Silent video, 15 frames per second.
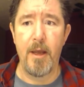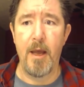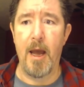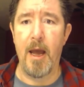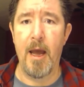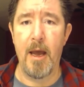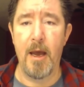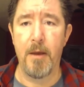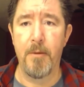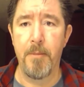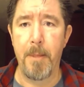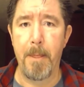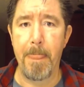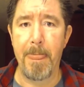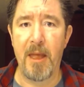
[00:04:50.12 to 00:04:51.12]

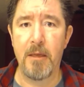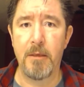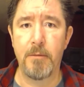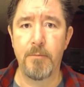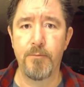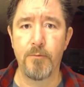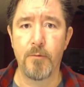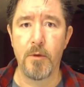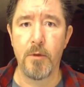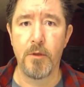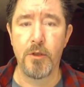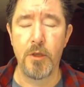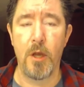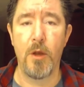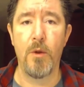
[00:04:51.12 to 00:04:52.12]

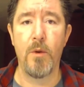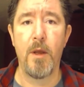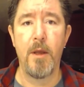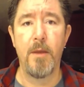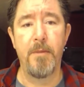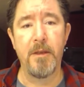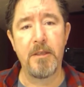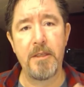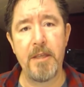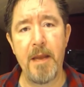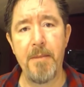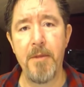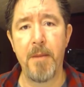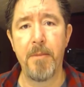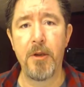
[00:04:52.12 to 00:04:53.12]
But
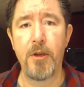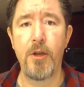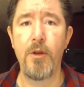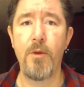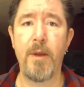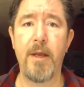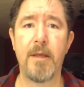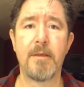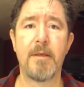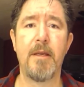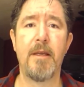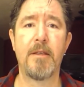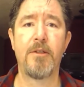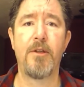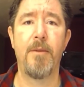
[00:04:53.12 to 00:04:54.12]
step number two
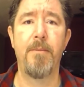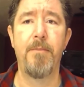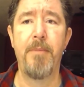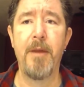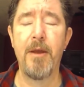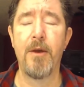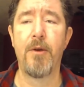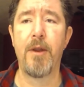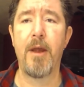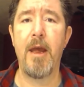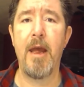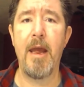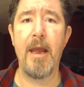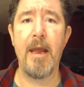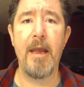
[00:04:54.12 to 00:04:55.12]
is to
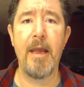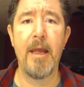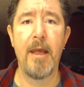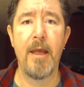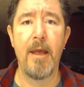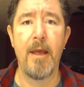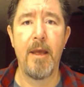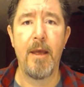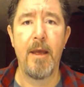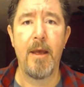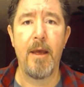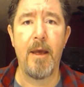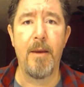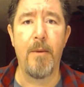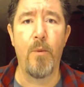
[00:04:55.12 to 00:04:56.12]
build a
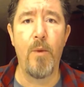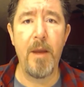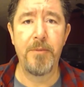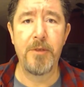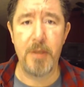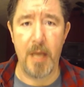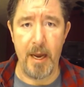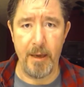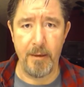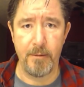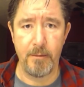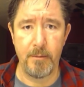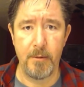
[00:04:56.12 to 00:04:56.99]
website.